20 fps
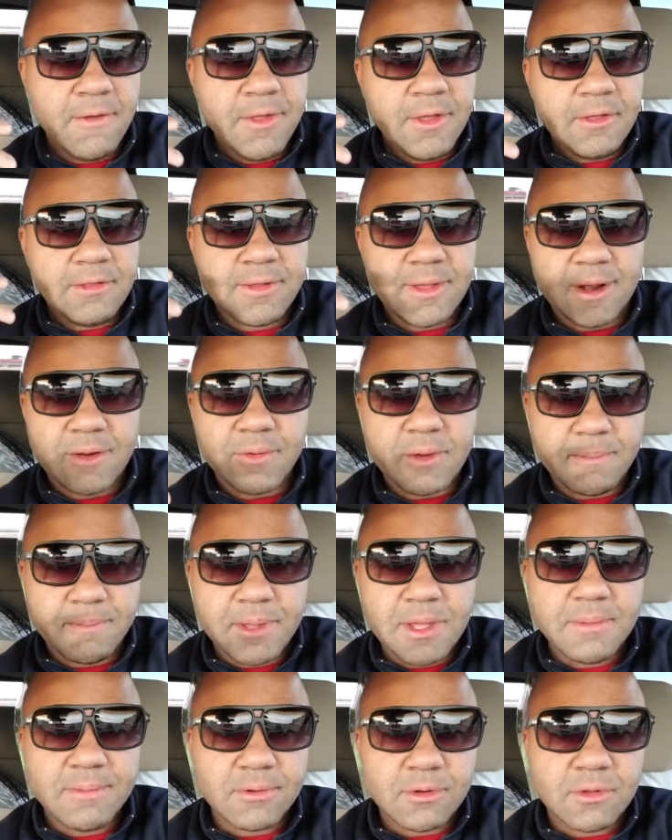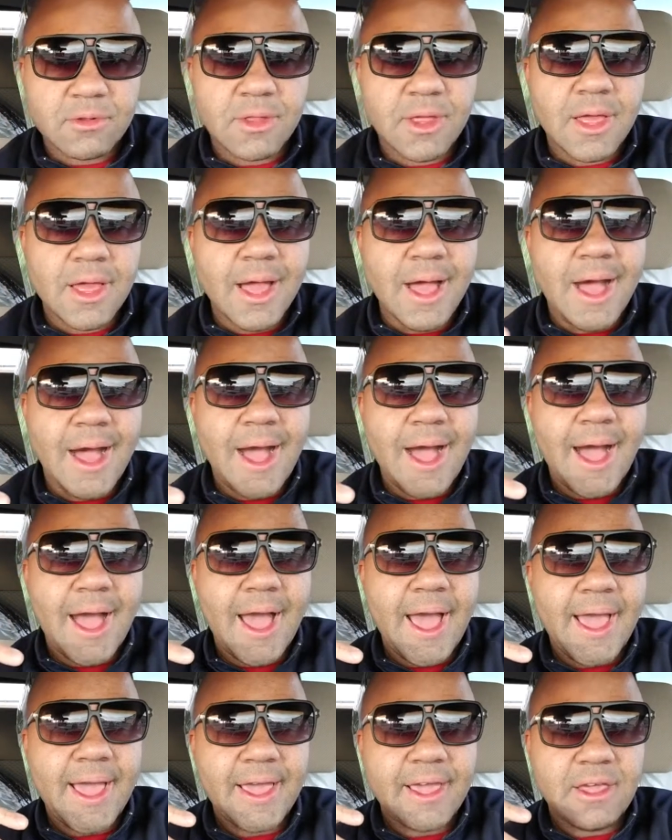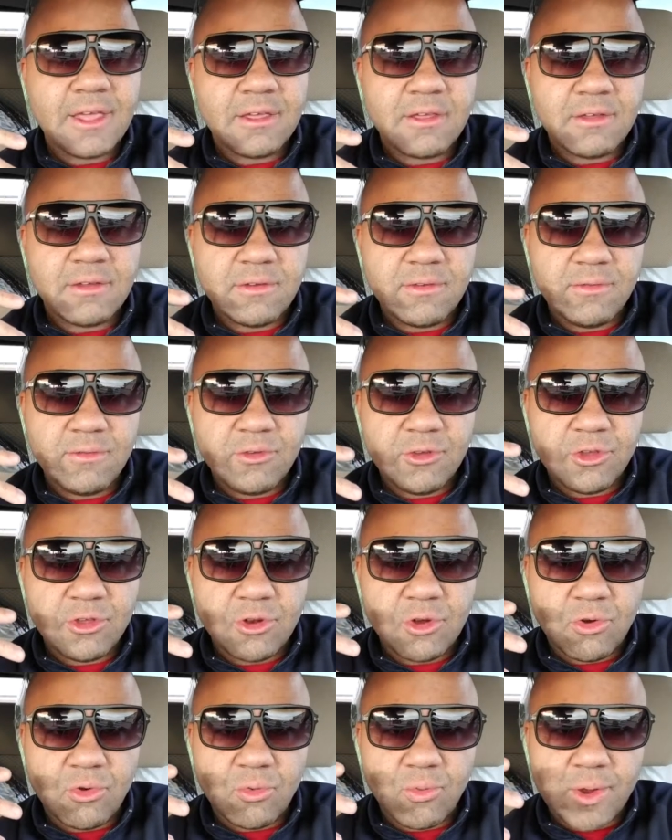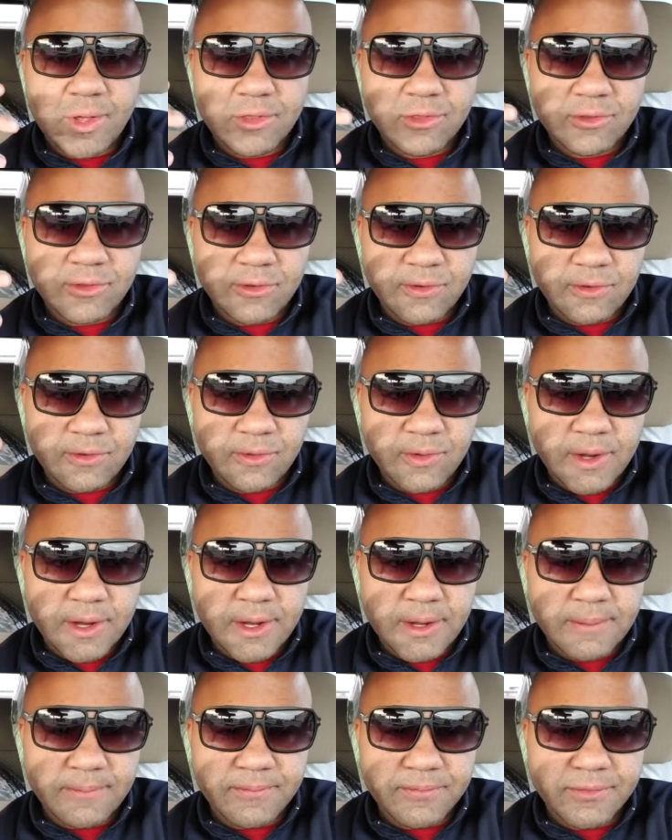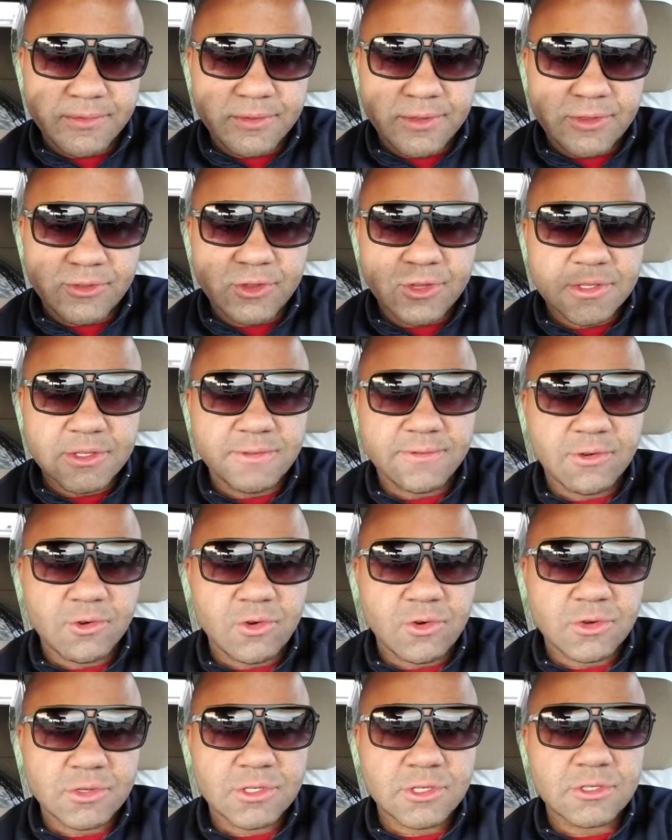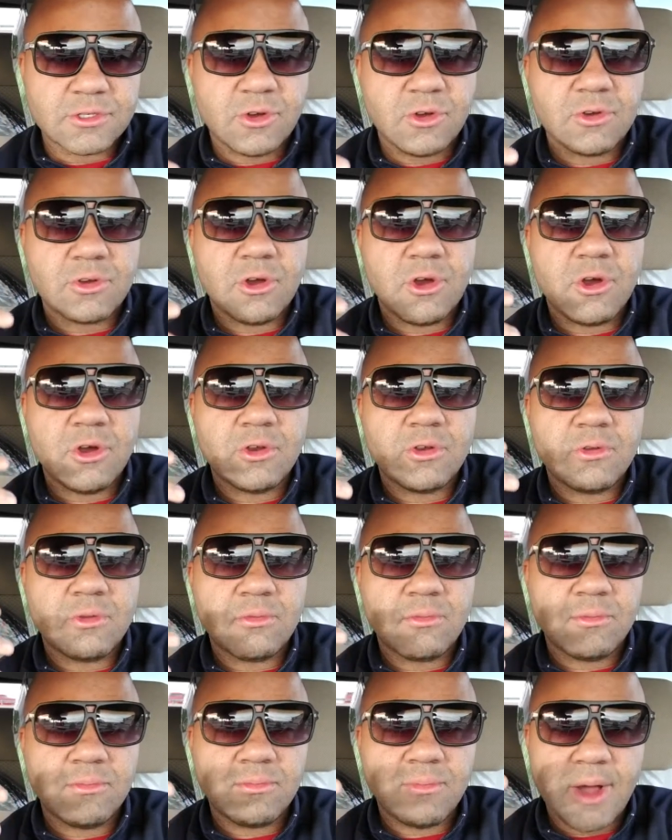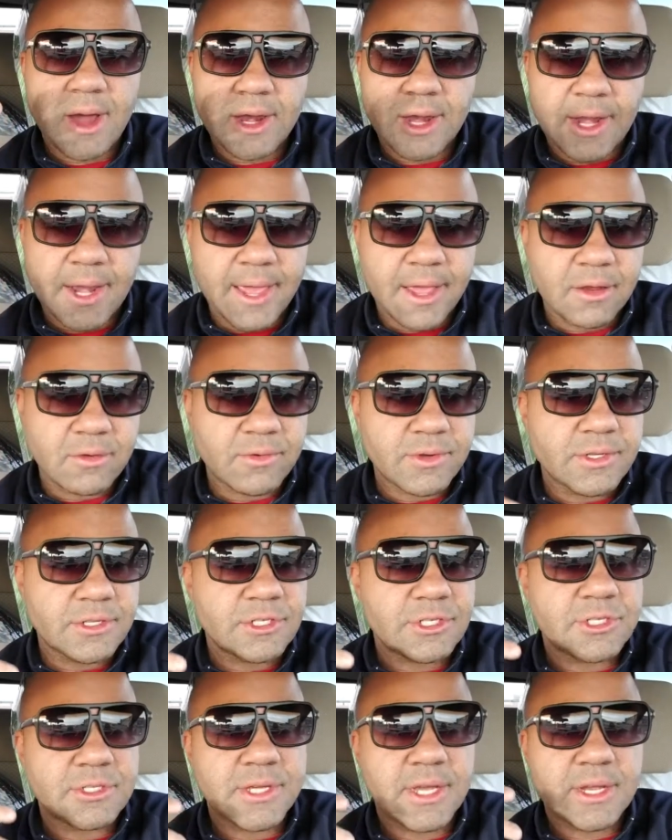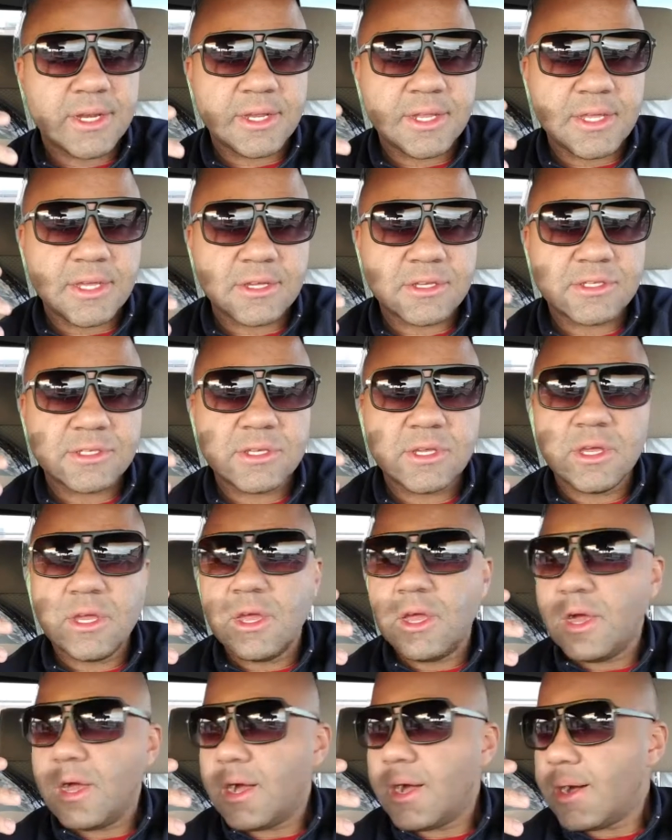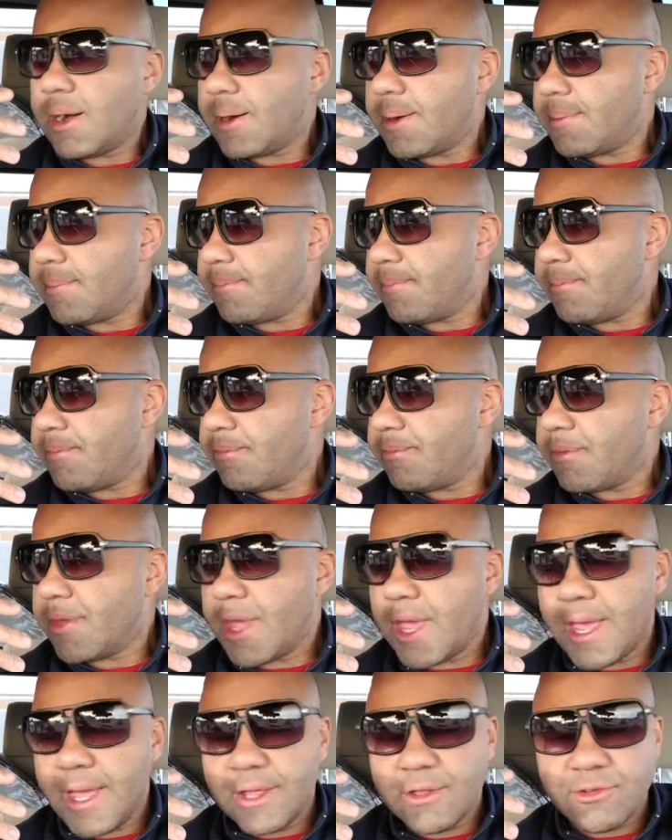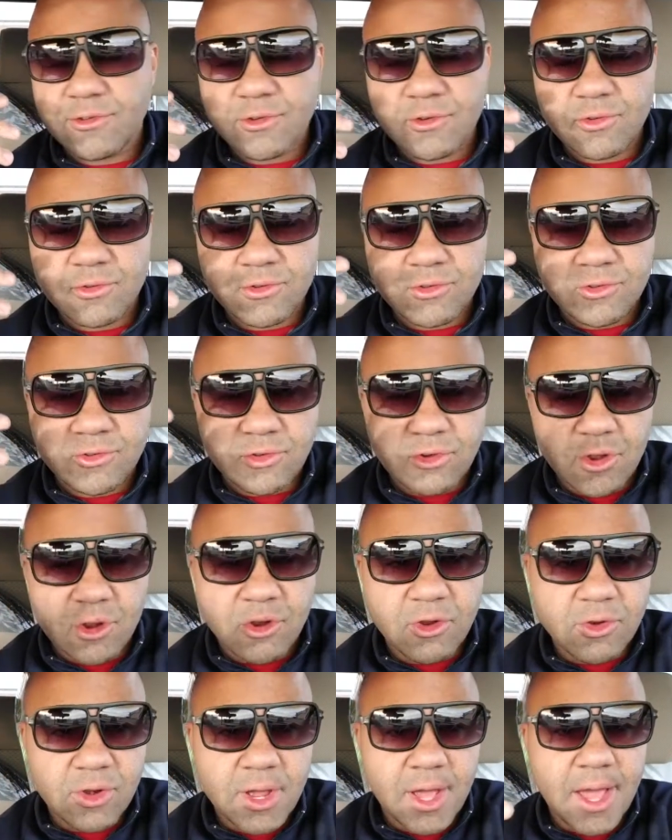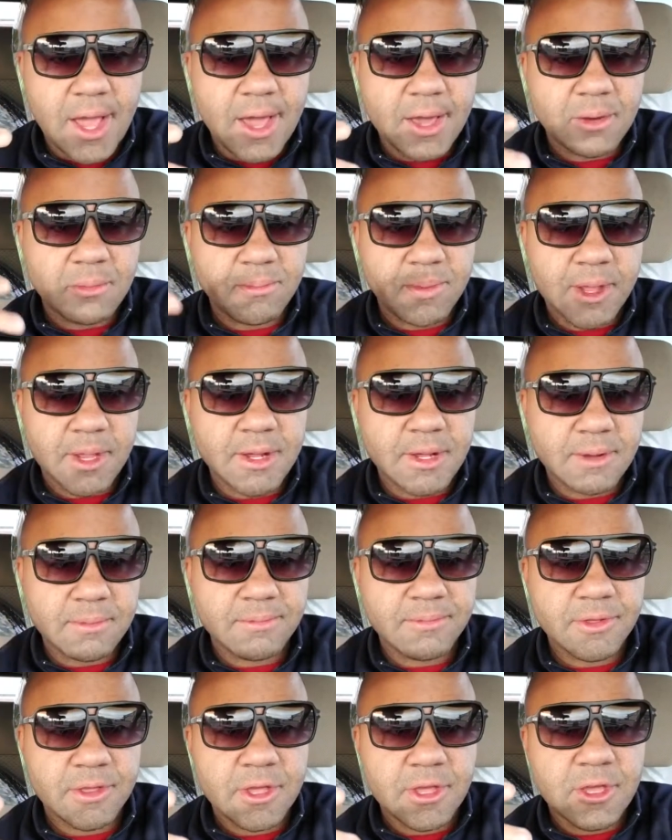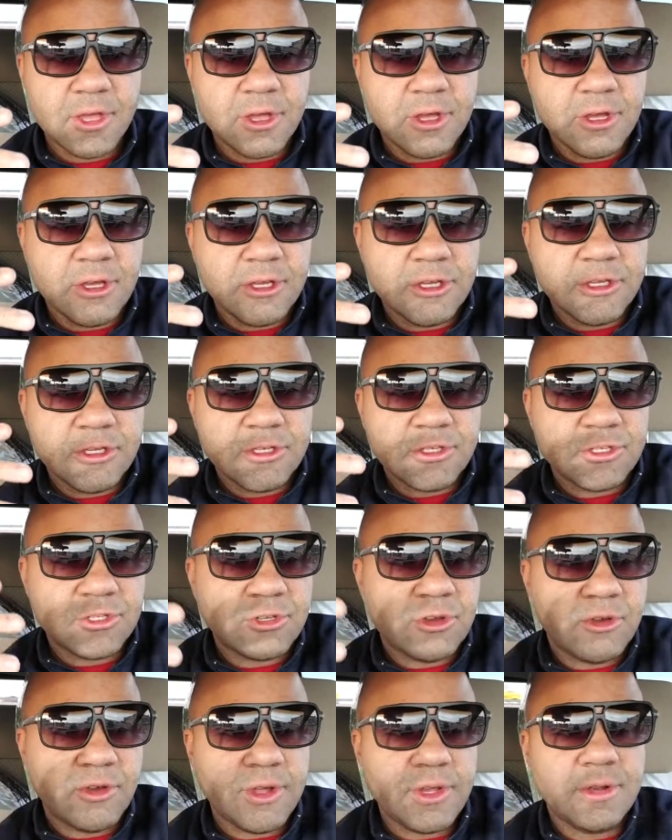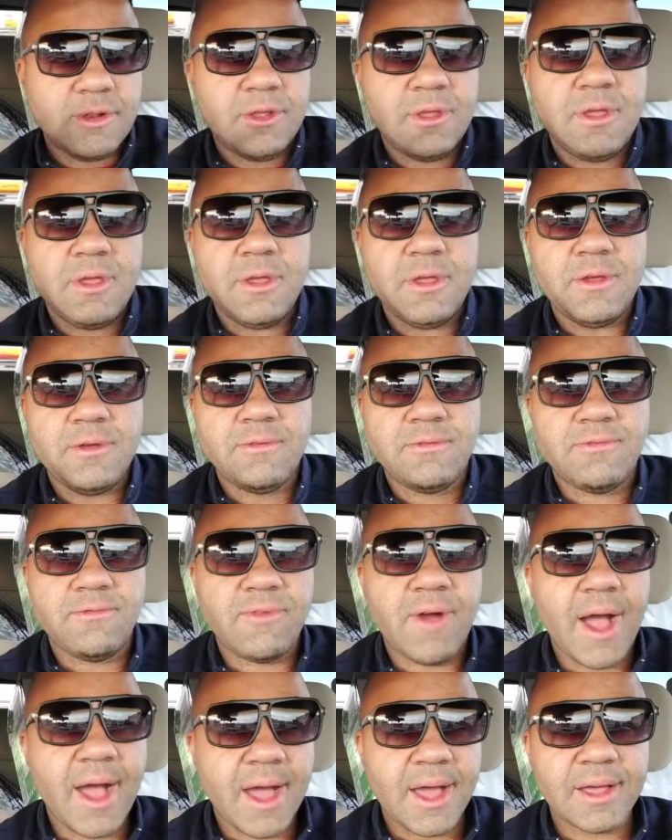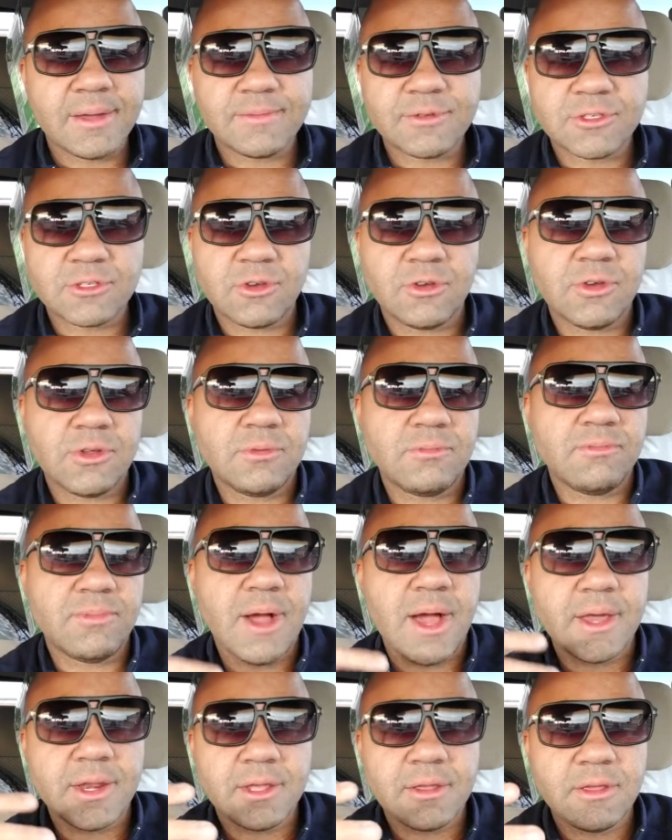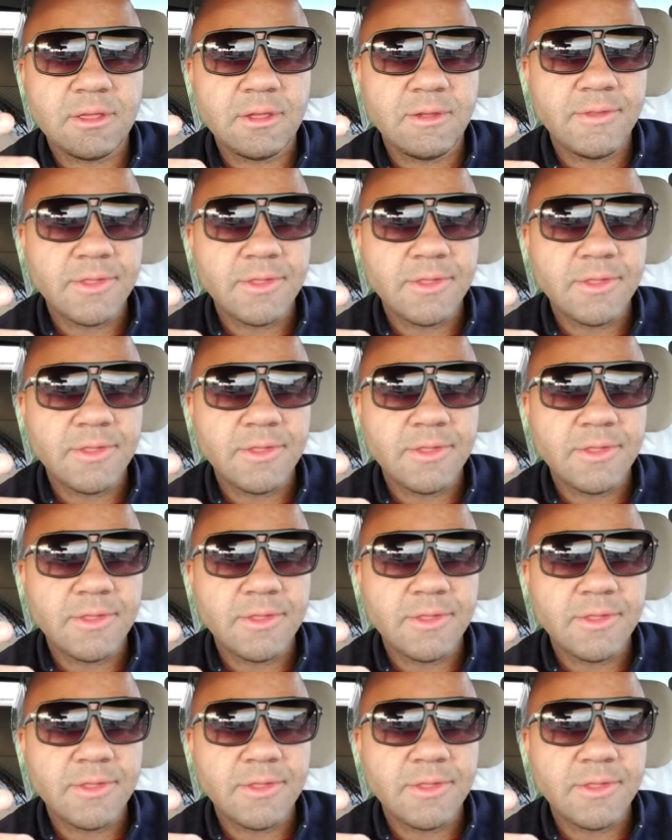dealing with people, I, you know, went to took different courses on body language techniques, and so you learn how to pick up certain vibes, certain body